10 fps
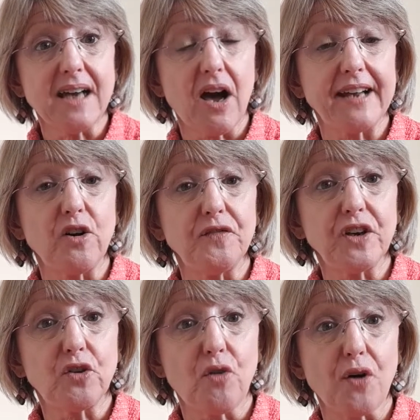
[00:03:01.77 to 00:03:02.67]
died on the
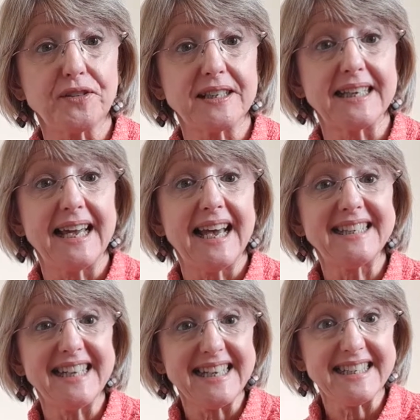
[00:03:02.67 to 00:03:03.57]
cross
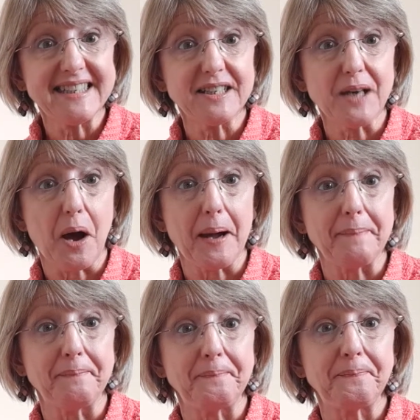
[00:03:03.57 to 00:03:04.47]
at Easter
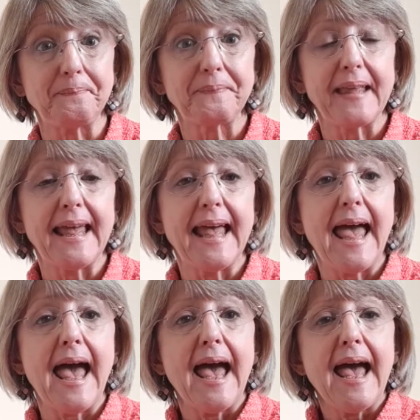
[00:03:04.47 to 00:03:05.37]
time.
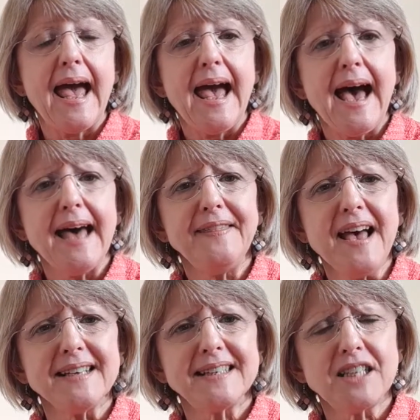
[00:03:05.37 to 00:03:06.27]
And
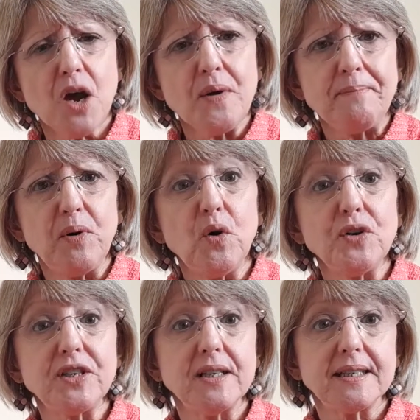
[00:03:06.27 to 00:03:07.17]
that's so
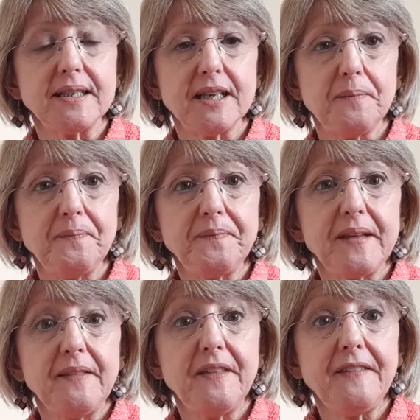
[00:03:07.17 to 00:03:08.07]
important to them
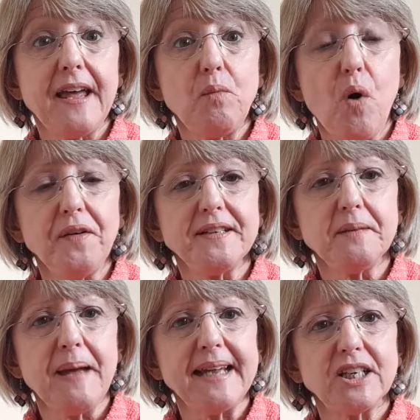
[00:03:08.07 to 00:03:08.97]
that they want
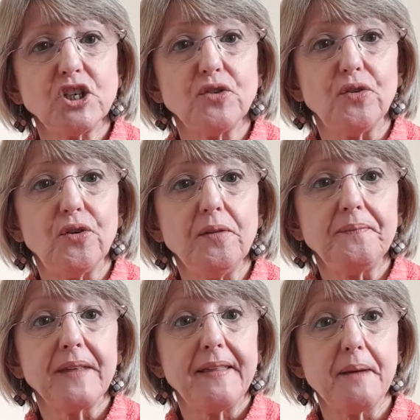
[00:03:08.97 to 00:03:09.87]
to make sure
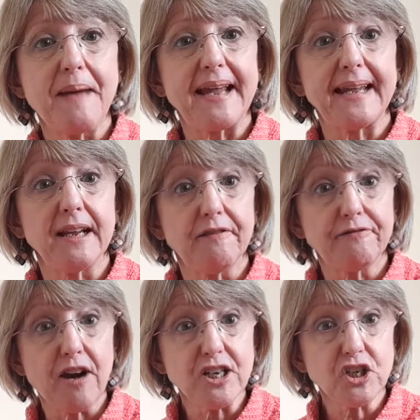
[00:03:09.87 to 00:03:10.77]
they're making a
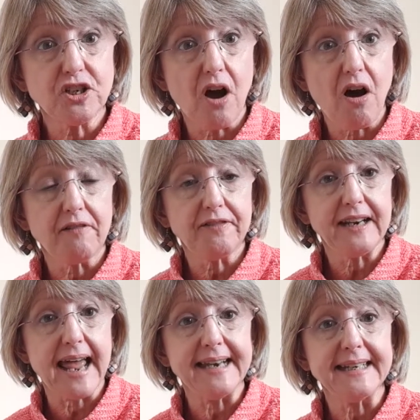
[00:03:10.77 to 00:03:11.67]
fresh start for
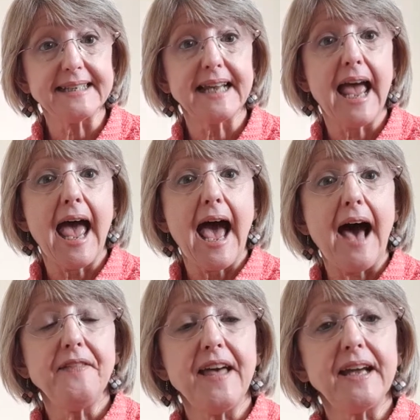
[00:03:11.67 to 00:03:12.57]
Lent.
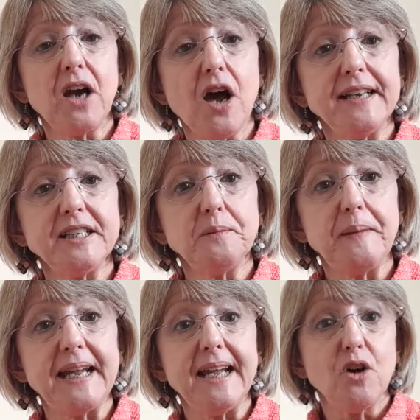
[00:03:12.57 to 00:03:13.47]
And they're going to
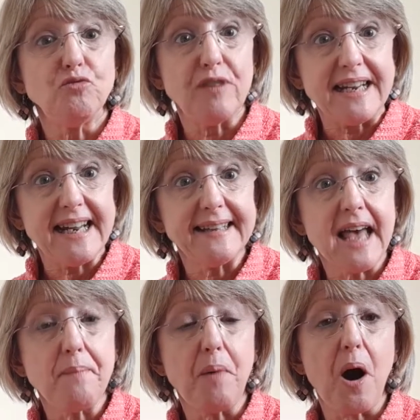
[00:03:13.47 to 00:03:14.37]
be reading
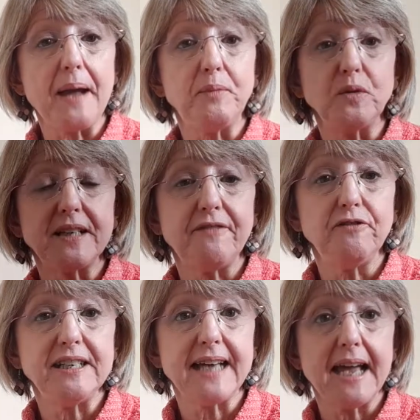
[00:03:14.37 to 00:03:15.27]
their Bibles
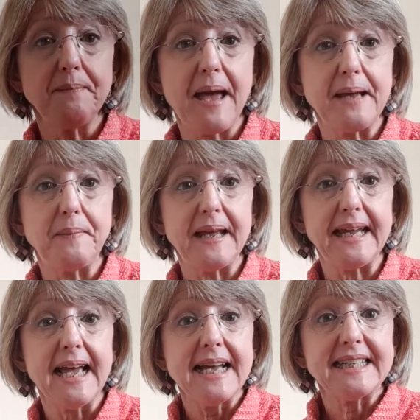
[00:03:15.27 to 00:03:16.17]
every day,
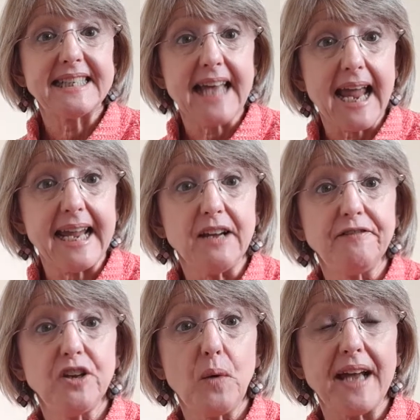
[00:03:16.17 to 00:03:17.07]
maybe saying a
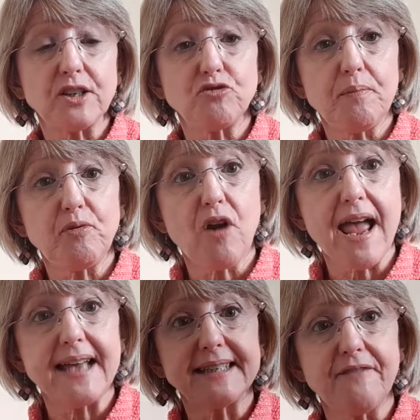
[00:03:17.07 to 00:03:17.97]
few extra
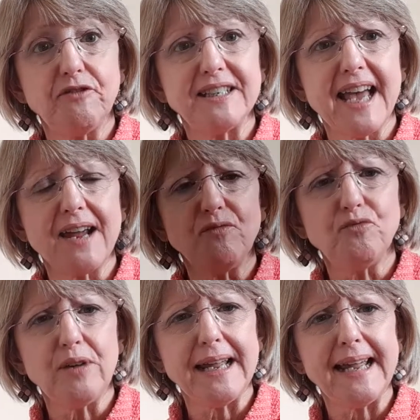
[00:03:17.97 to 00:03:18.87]
prayers every day and
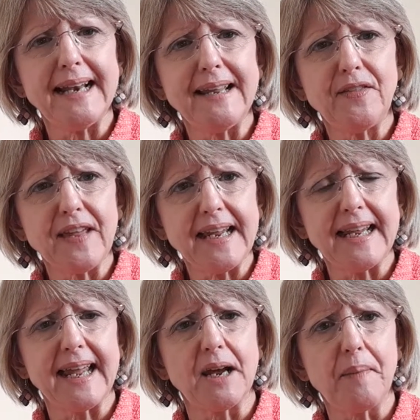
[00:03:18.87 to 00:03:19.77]
really
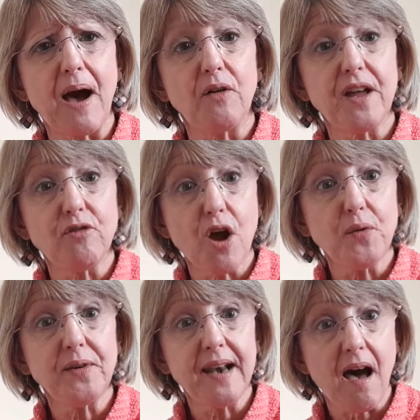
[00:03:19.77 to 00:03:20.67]
thinking about their
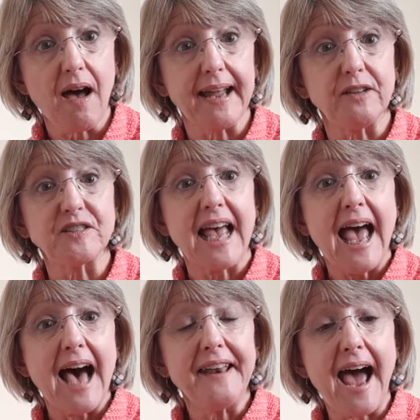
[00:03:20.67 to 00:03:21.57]
own lives
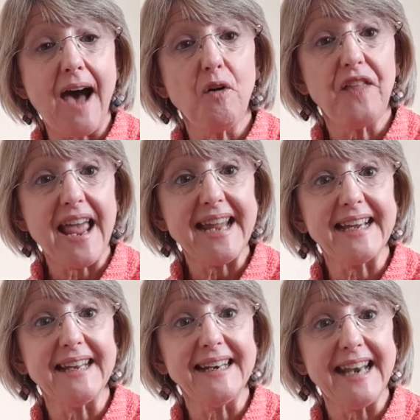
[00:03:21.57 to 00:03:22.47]
and how they
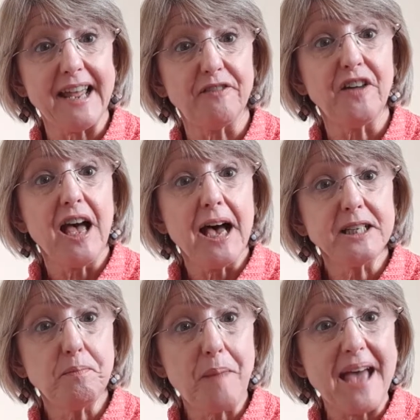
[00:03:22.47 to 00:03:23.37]
can live
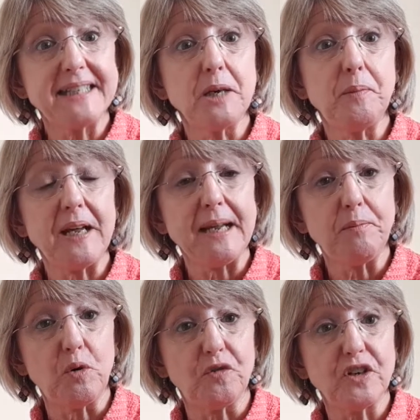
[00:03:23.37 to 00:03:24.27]
as better
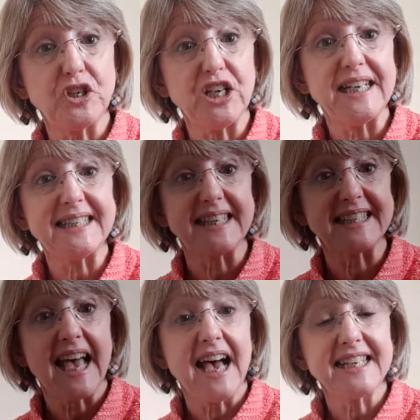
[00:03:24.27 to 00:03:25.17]
people for Jesus
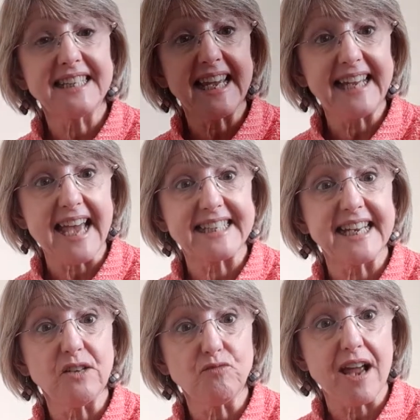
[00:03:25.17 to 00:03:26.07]
as they're
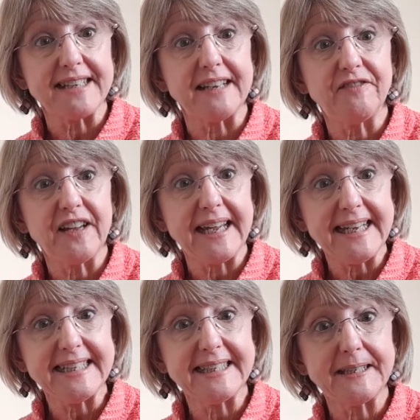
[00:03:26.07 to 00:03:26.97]
getting ready for
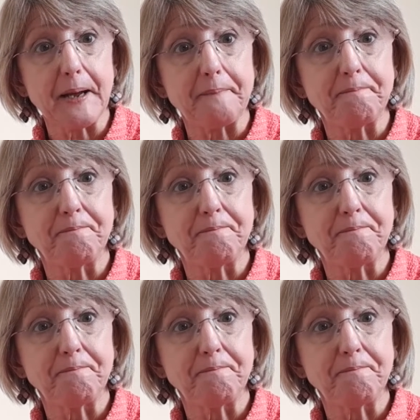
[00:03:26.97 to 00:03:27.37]
Easter.